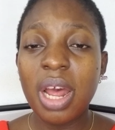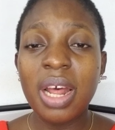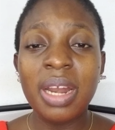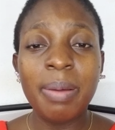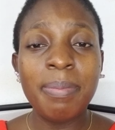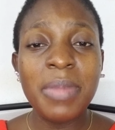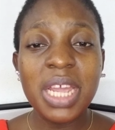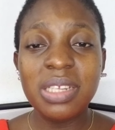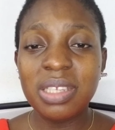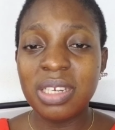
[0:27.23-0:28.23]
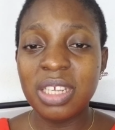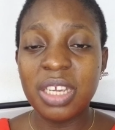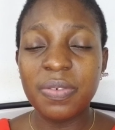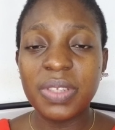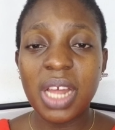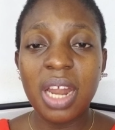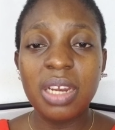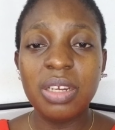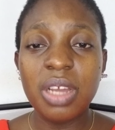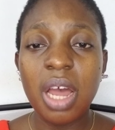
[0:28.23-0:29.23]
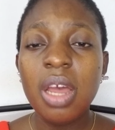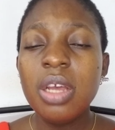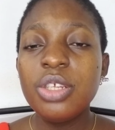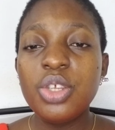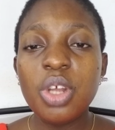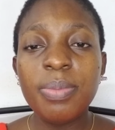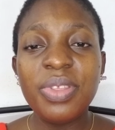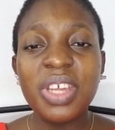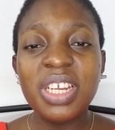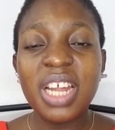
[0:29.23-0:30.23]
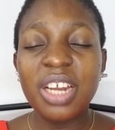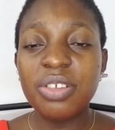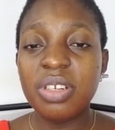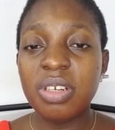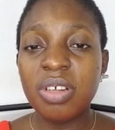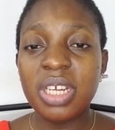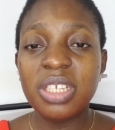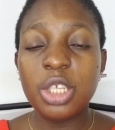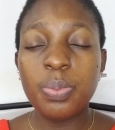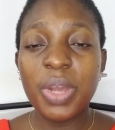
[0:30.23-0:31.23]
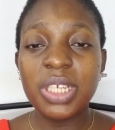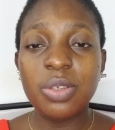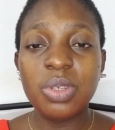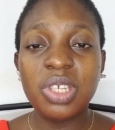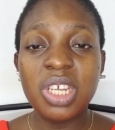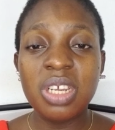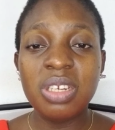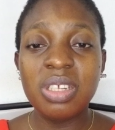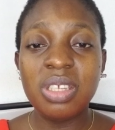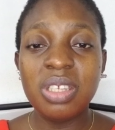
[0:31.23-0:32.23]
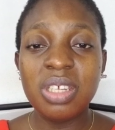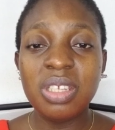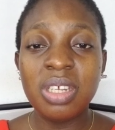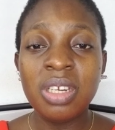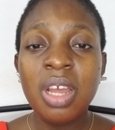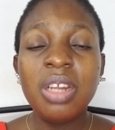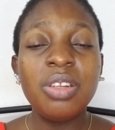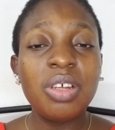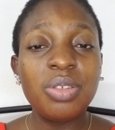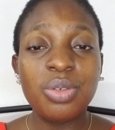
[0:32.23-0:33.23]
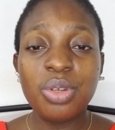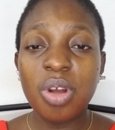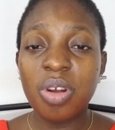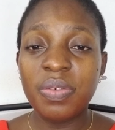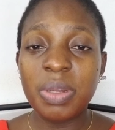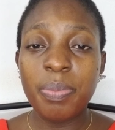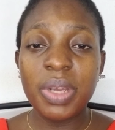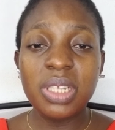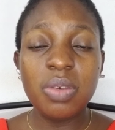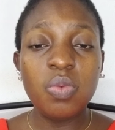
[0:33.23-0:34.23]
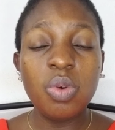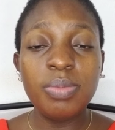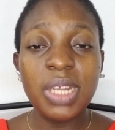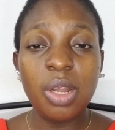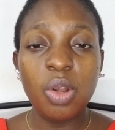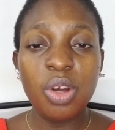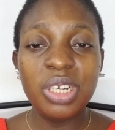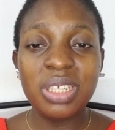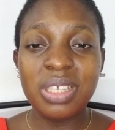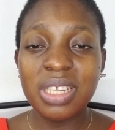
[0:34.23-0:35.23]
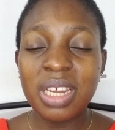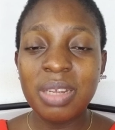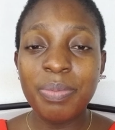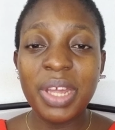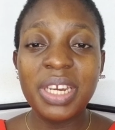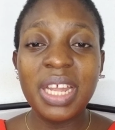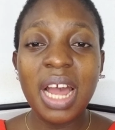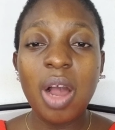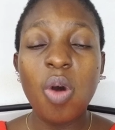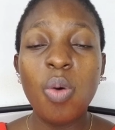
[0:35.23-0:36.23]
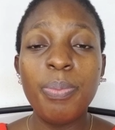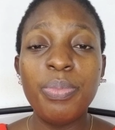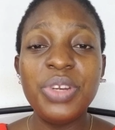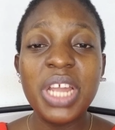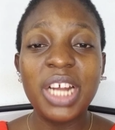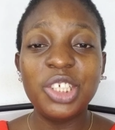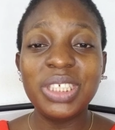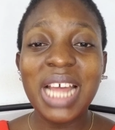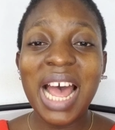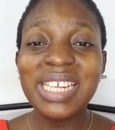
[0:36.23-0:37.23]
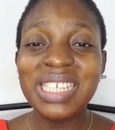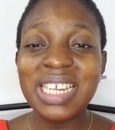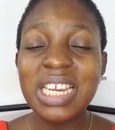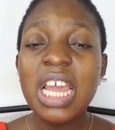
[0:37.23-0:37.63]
an amazing gift. Hallelujah. Something that you did not expect to see in this season, not to talk of the person whom the Lord is sending, but they are just acting